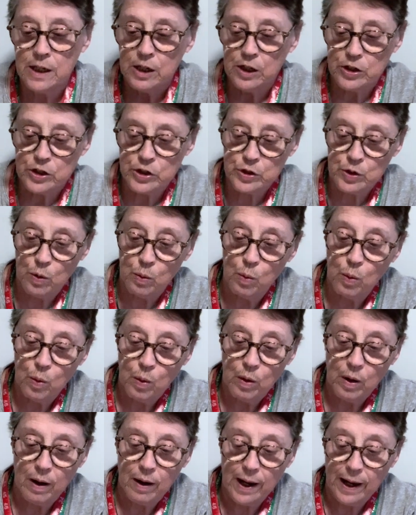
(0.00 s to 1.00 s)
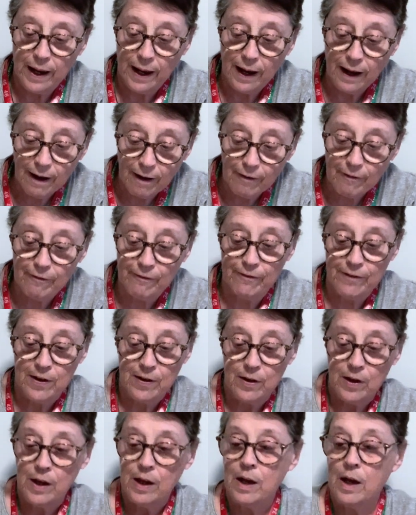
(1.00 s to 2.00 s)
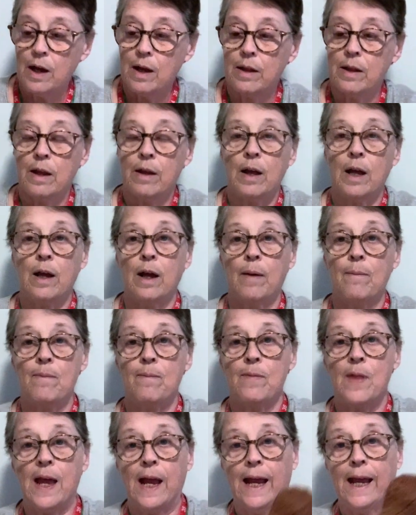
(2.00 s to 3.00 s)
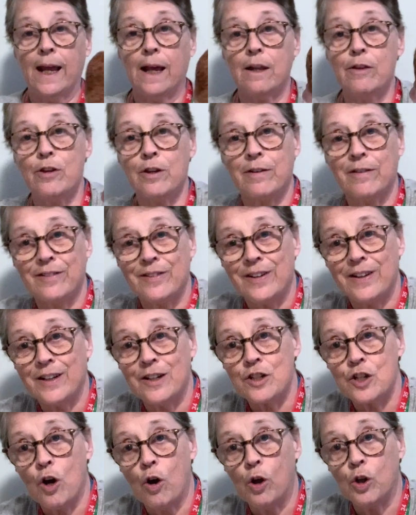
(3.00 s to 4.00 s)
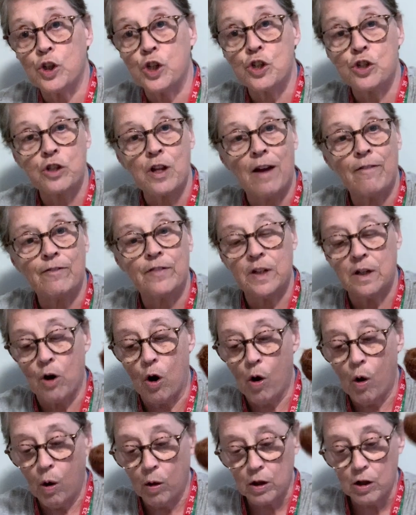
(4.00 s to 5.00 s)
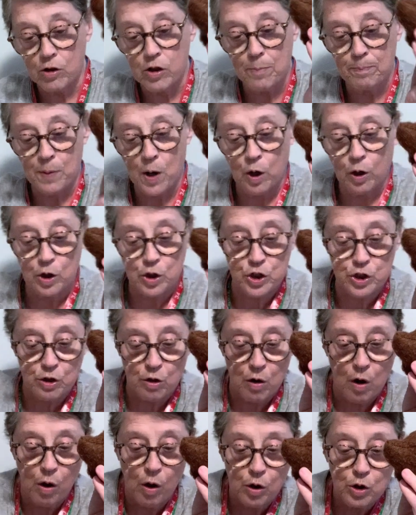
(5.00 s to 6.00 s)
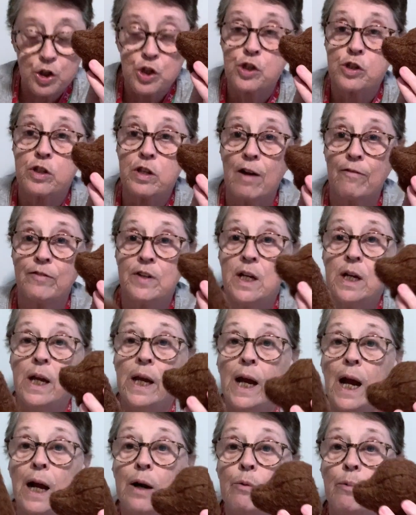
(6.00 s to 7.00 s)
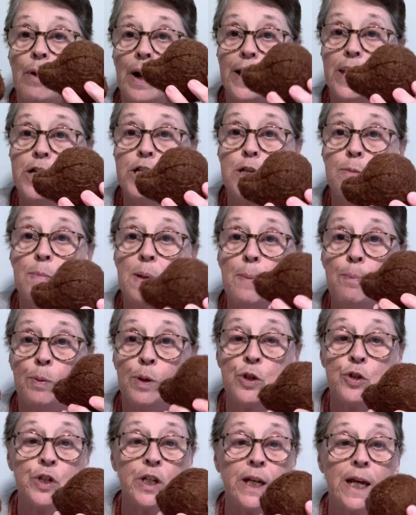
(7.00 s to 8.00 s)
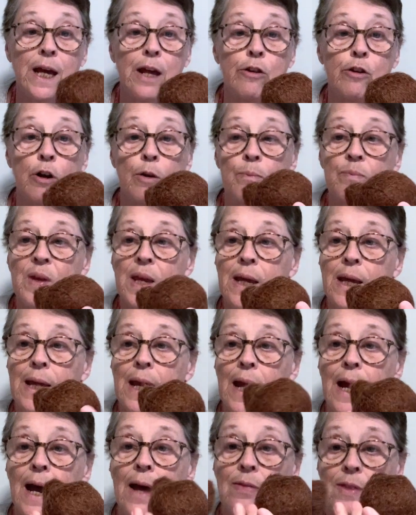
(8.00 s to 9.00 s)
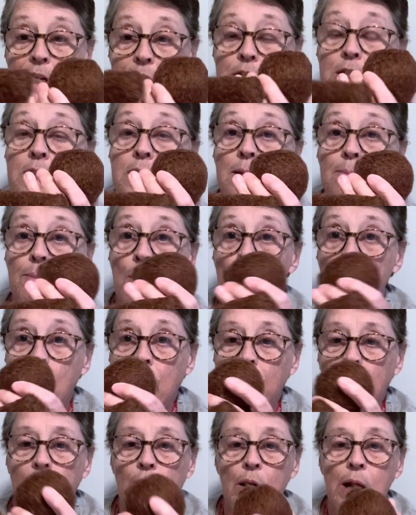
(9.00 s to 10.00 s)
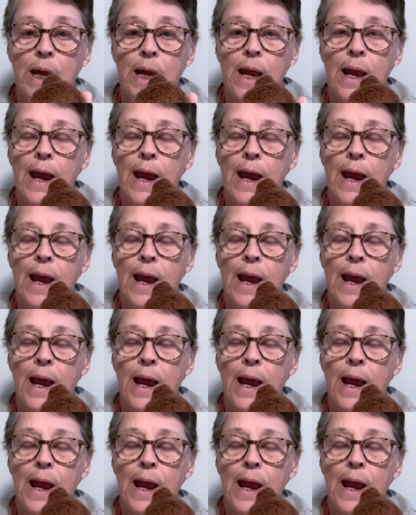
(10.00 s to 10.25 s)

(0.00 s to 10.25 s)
So I have the head is all stuffed, and all of the parts are all stuffed and ready to be put together. And this is the mohair.